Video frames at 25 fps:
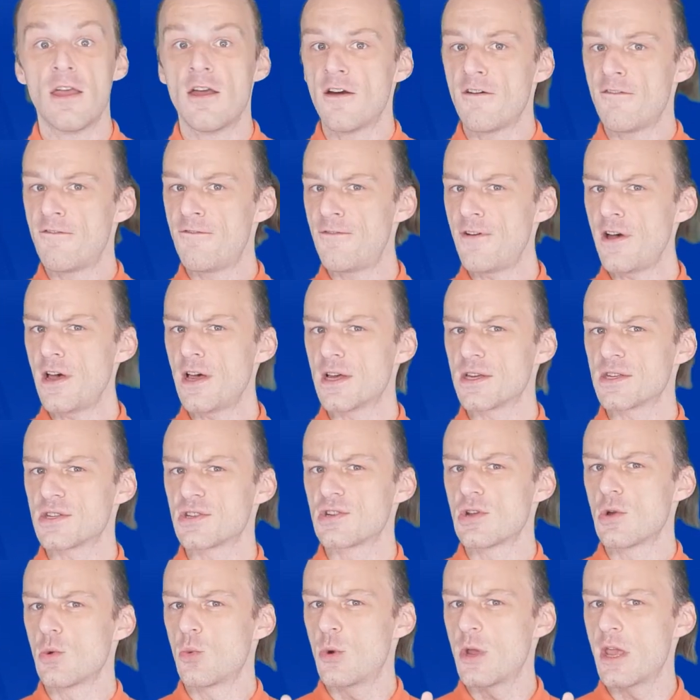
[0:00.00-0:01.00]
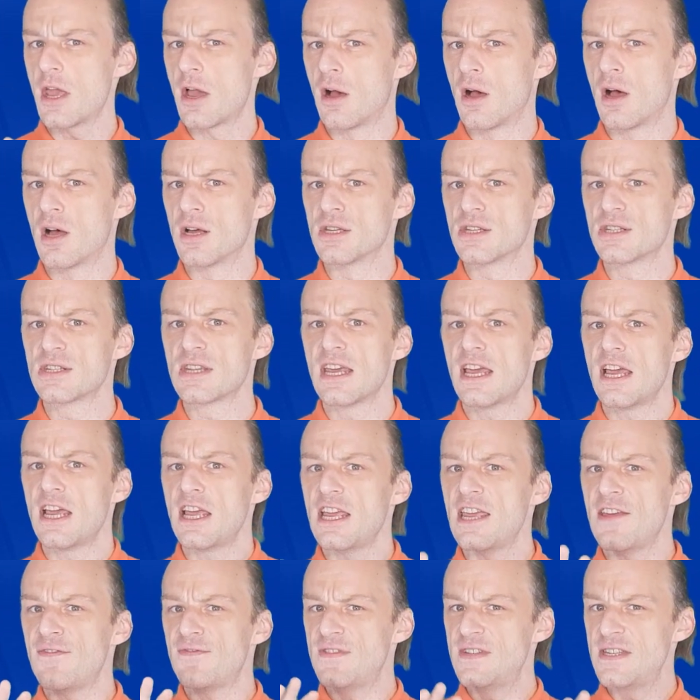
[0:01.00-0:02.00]
First, we ask,
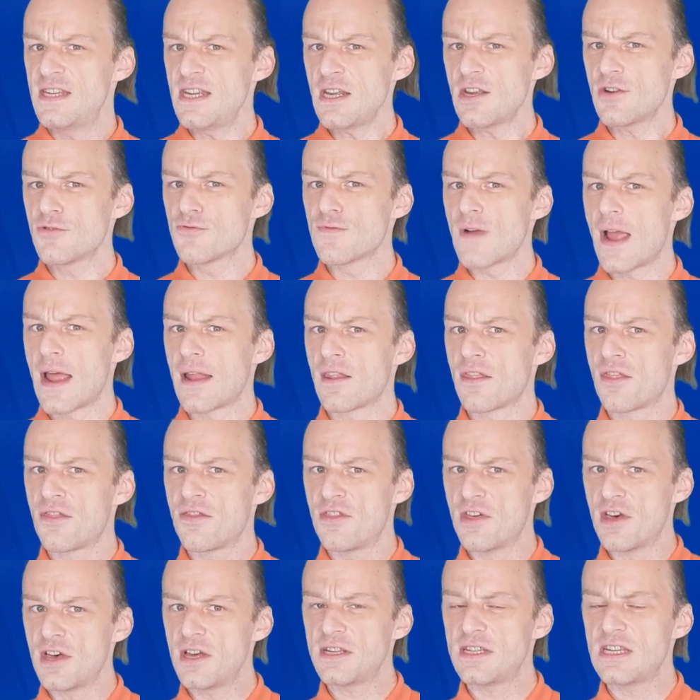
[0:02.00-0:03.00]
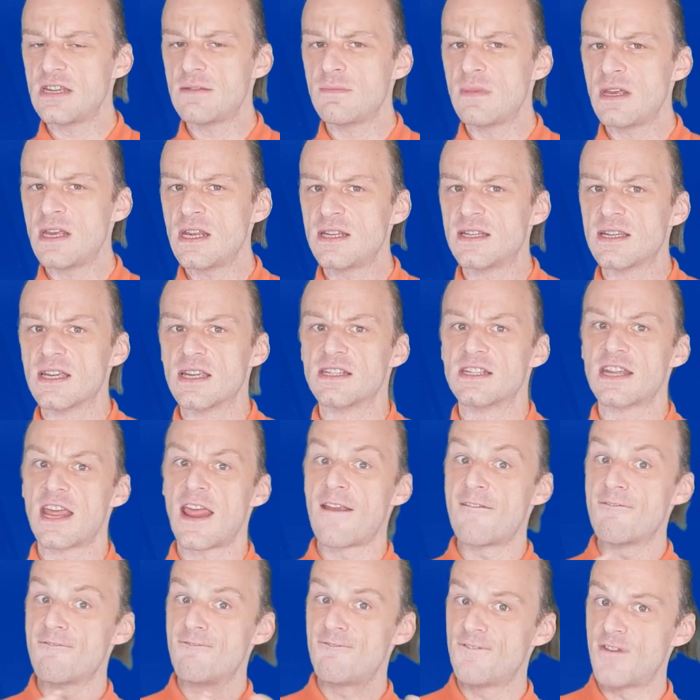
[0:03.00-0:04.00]
if Dick ran 30 meters
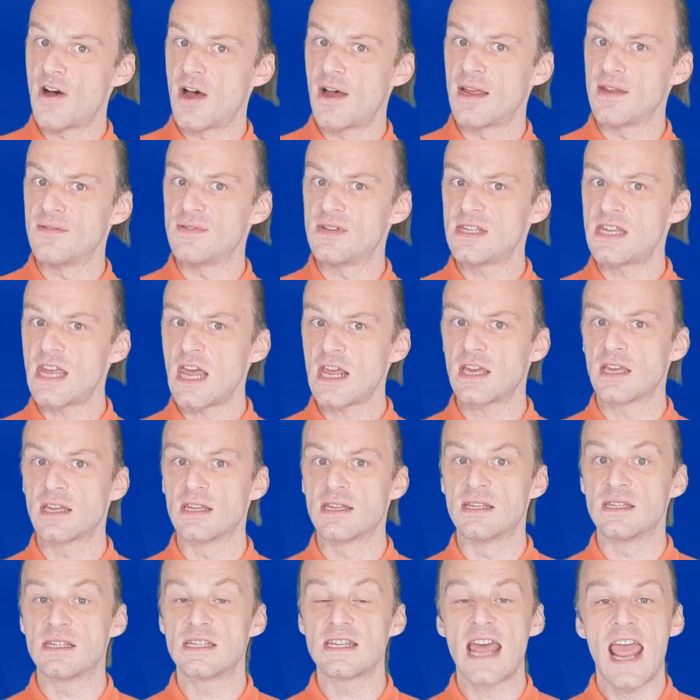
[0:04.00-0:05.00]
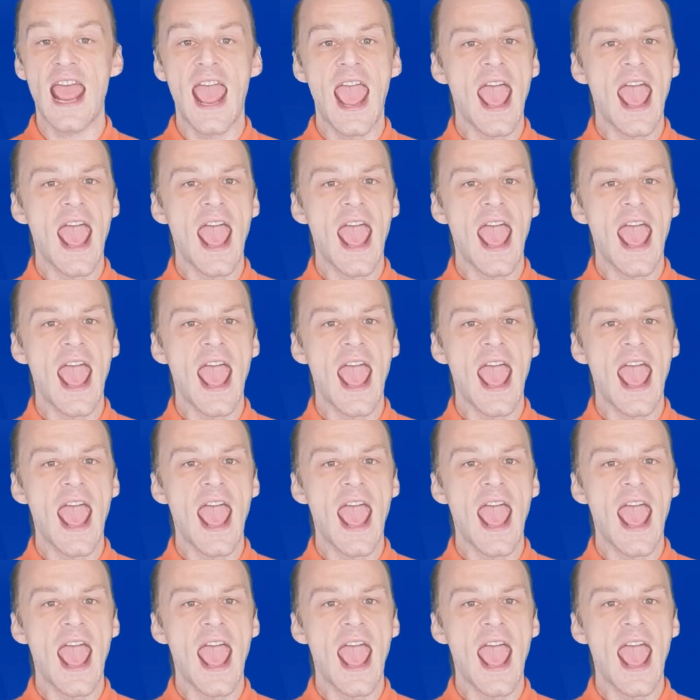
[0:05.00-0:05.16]
in 5 seconds,